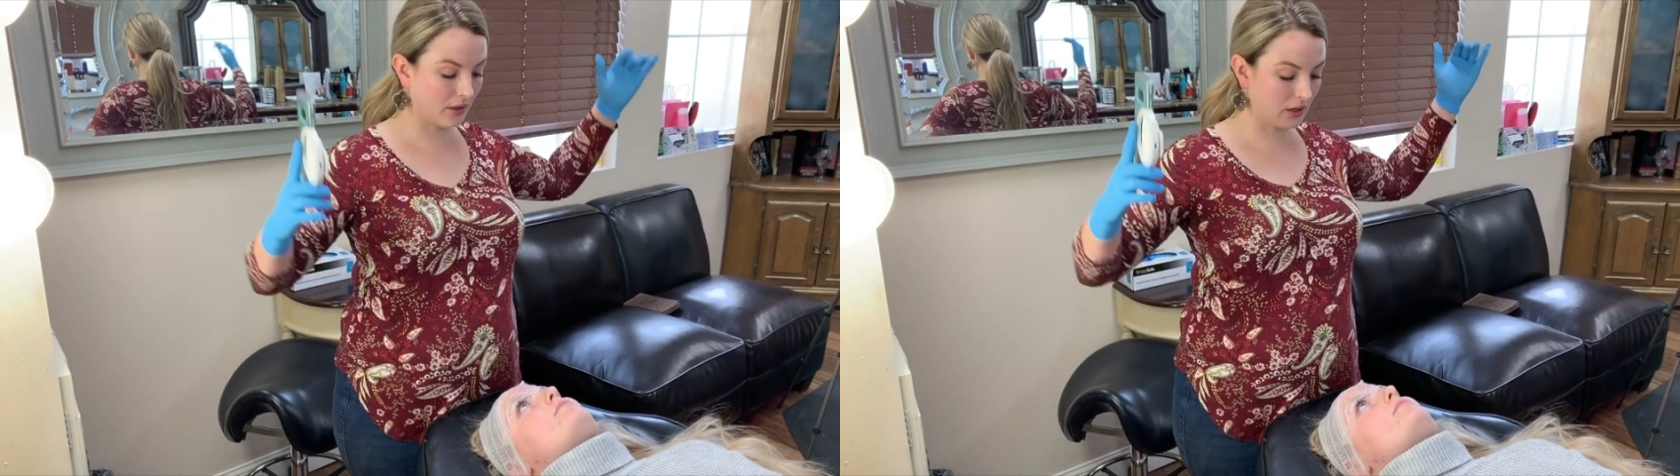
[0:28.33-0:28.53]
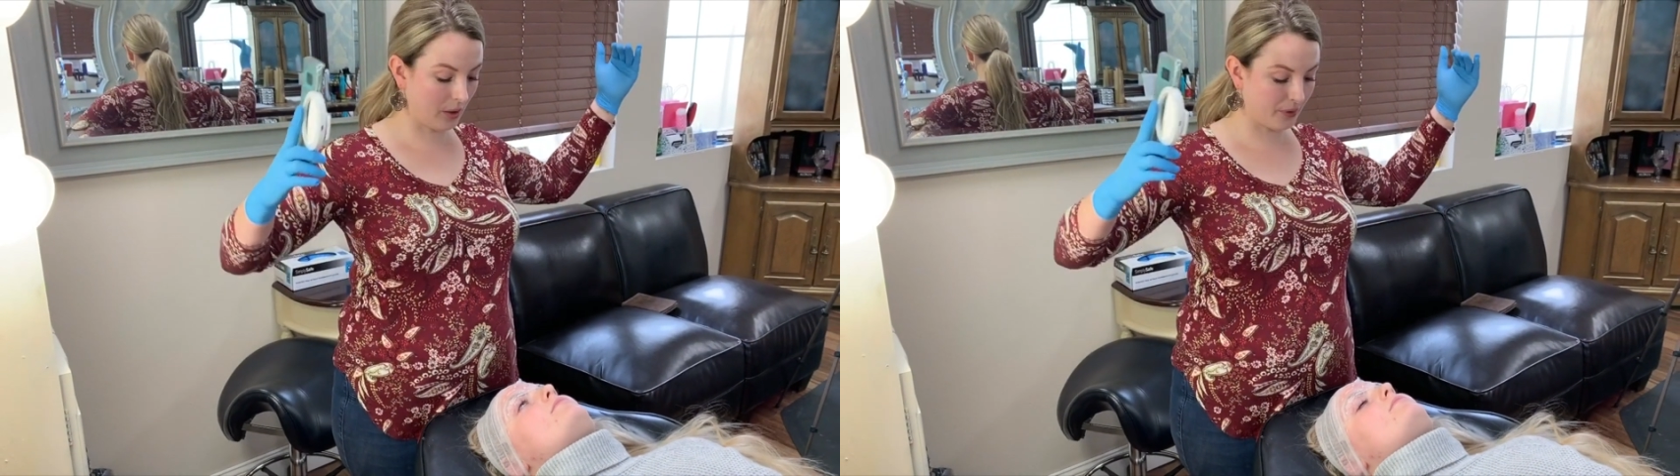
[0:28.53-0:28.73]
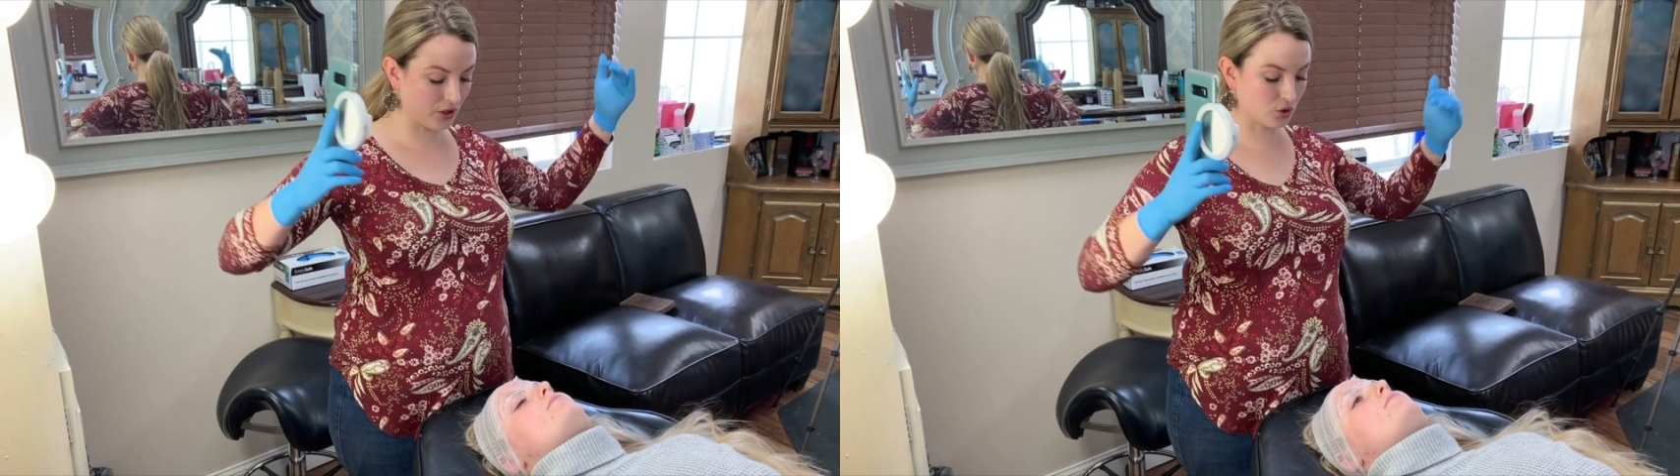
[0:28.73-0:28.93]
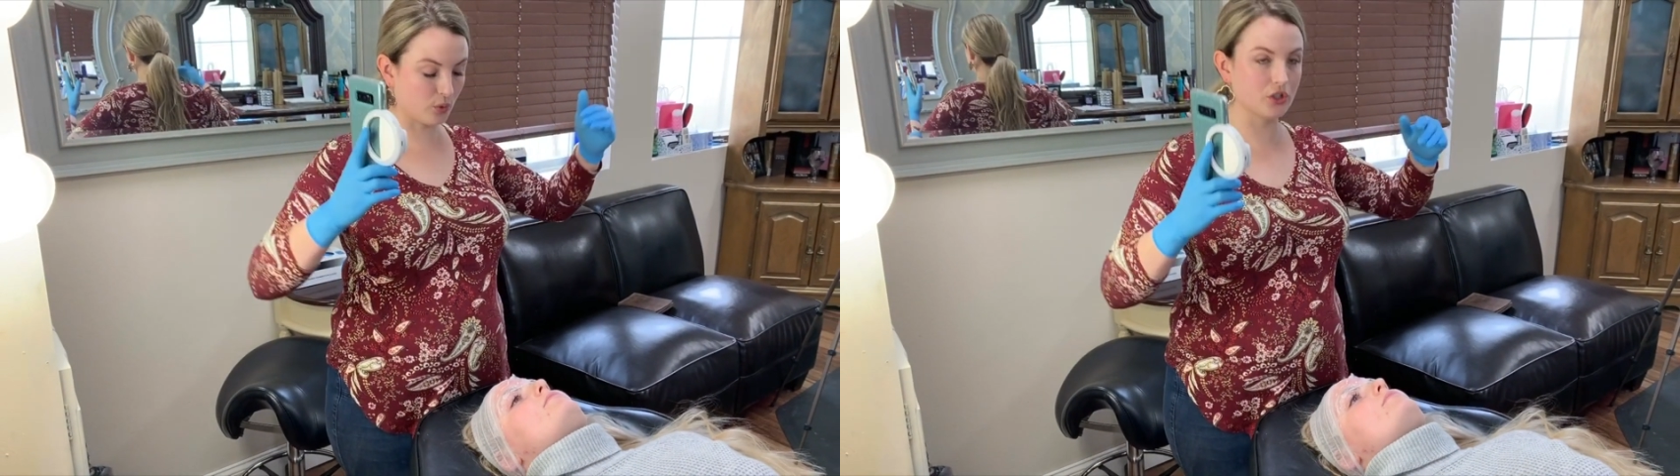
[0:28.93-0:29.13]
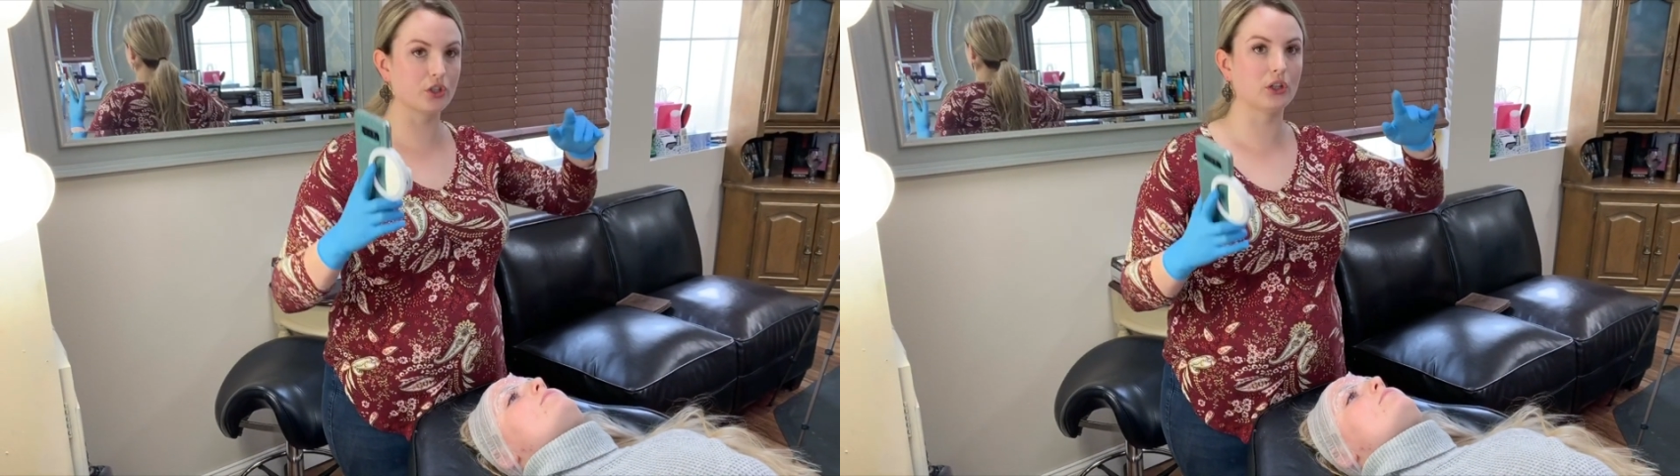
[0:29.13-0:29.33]
coming
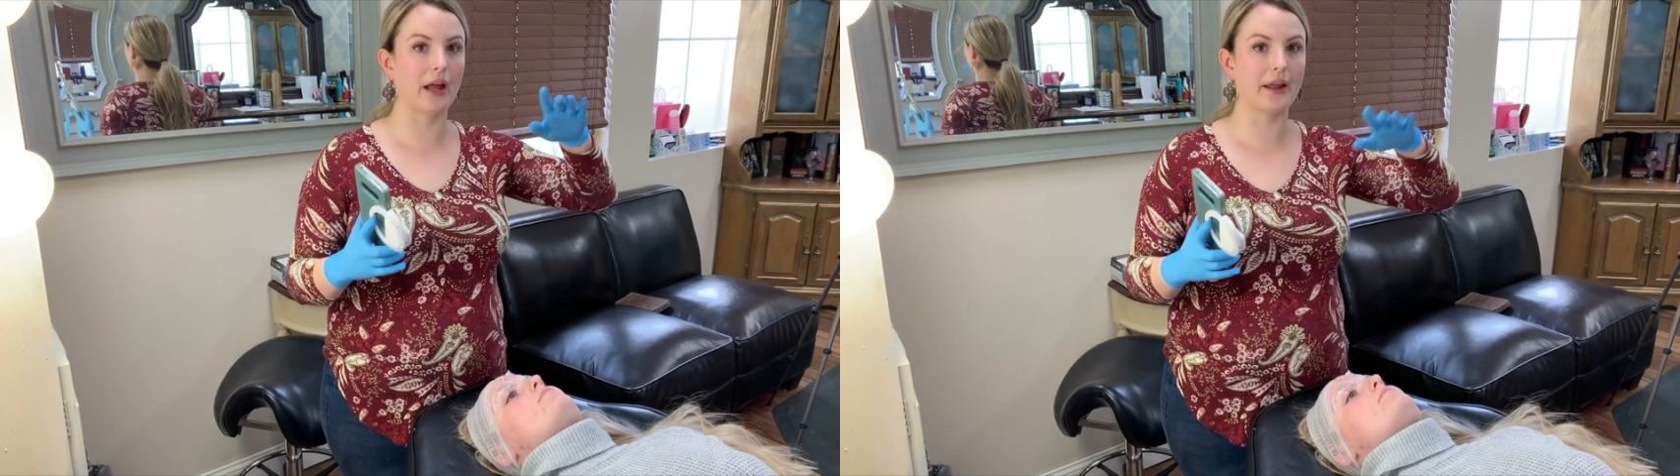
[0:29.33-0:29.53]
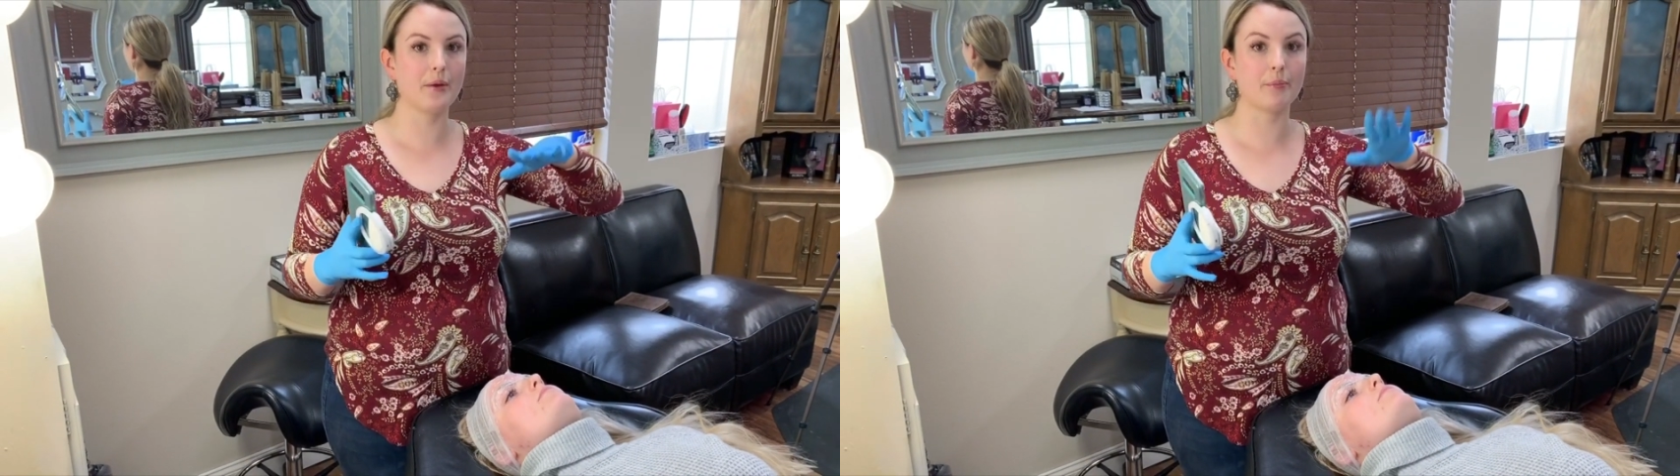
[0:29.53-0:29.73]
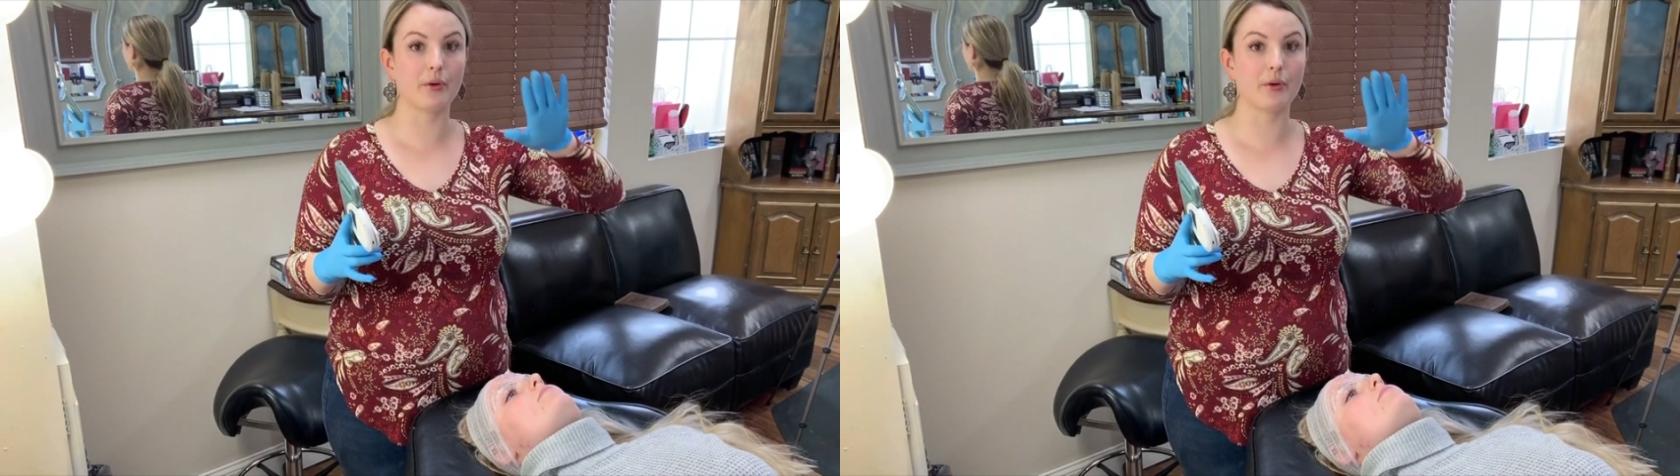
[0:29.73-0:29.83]
towards your client,